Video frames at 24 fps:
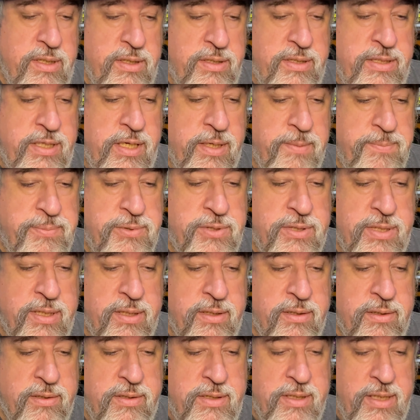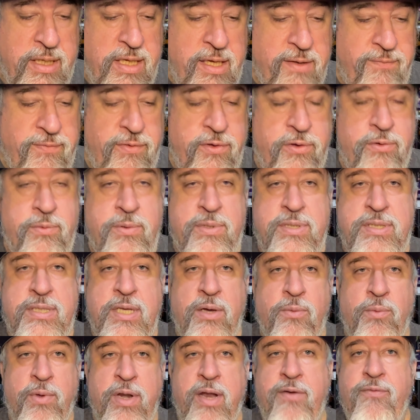tips to give you, is
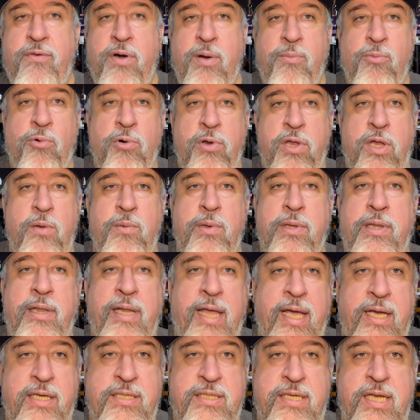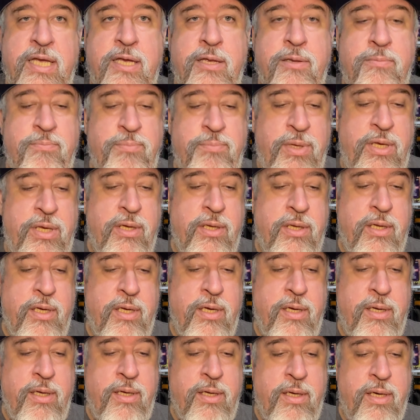that whenever I'm working with Lexan, be it
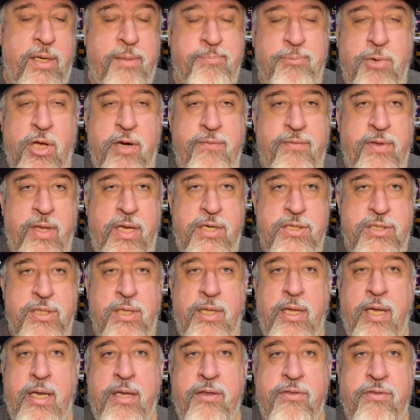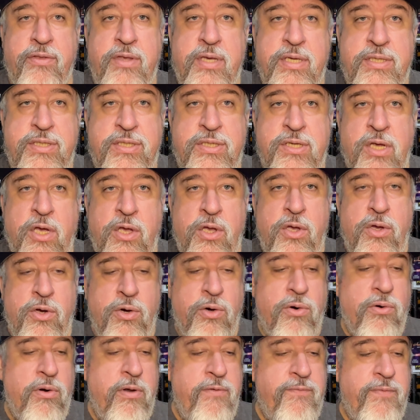a modification like this,
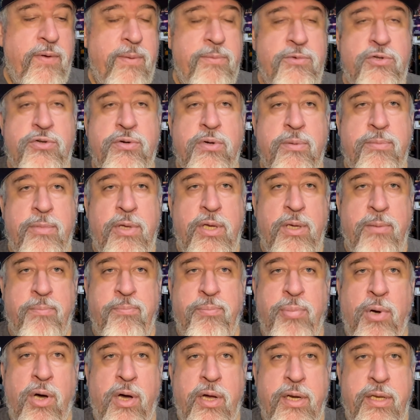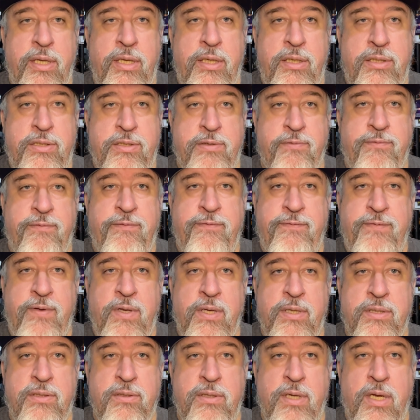or if I'm trimming a body to
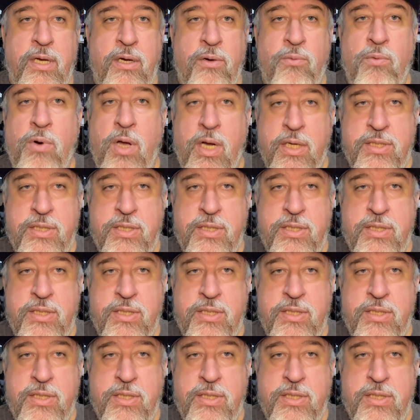fit rock